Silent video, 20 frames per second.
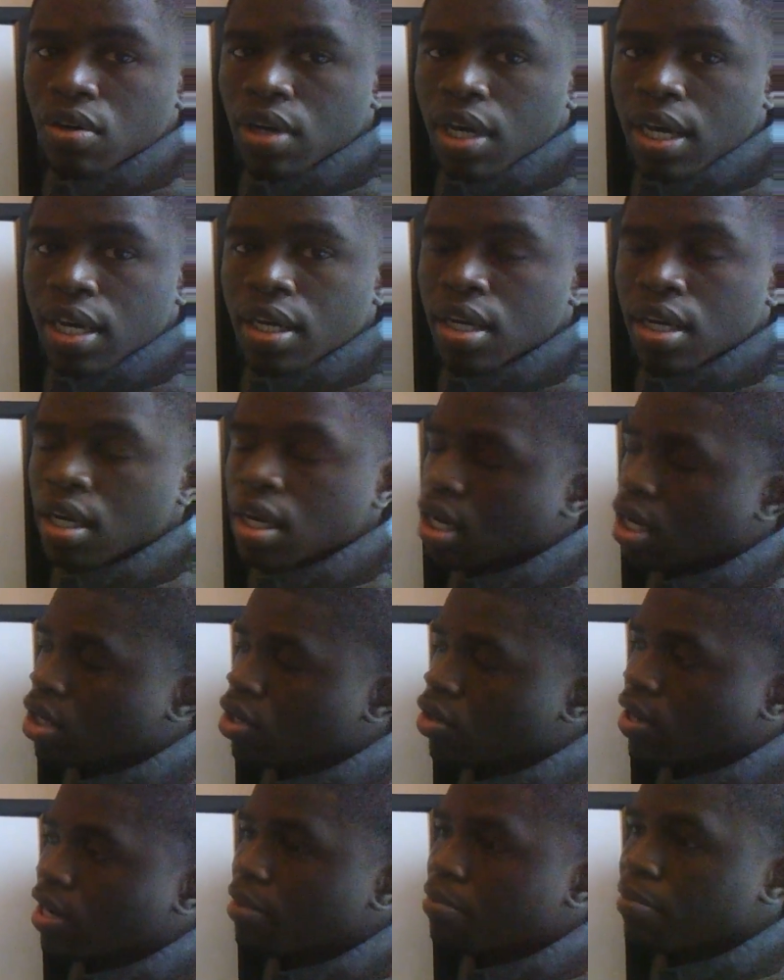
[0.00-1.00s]
Okay, a
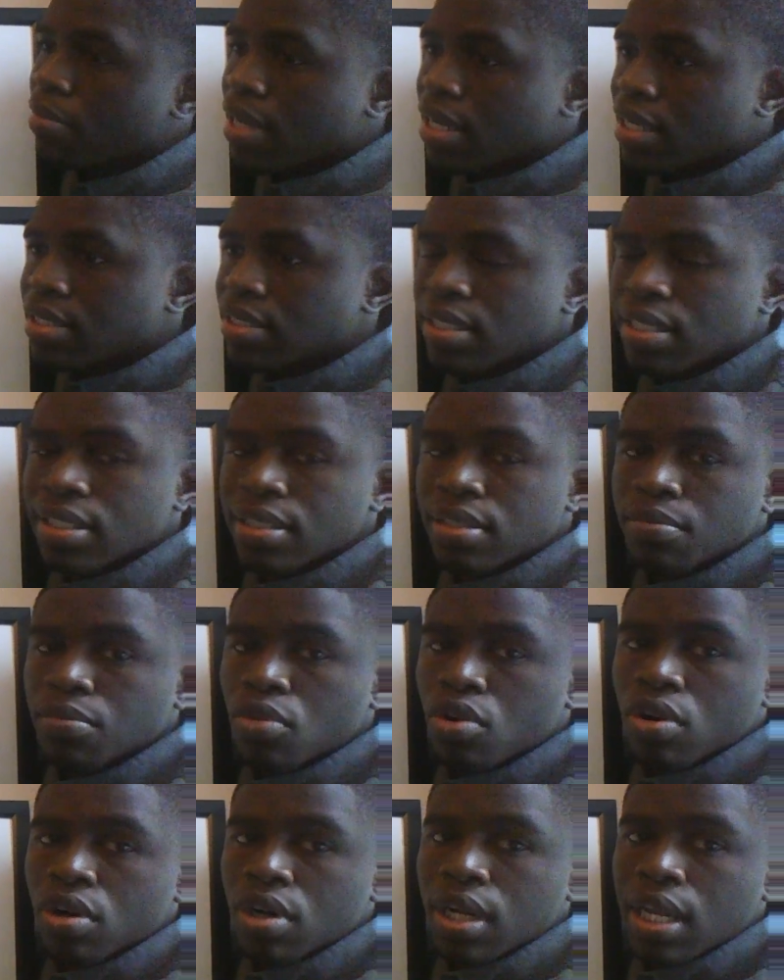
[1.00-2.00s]
credit mix is
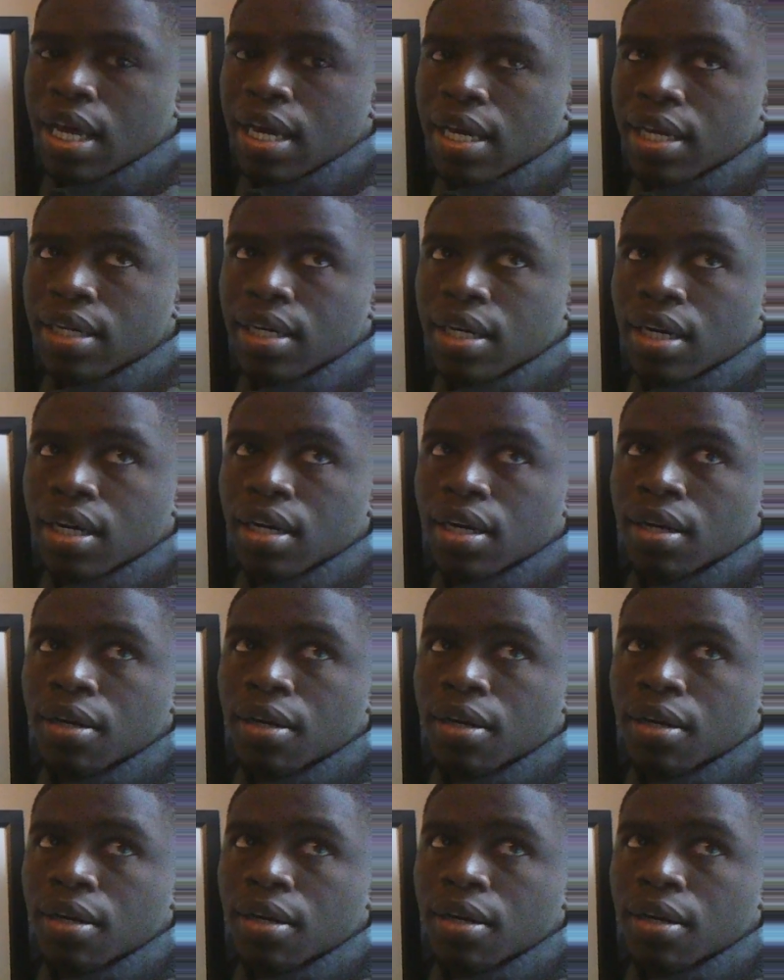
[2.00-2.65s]
more like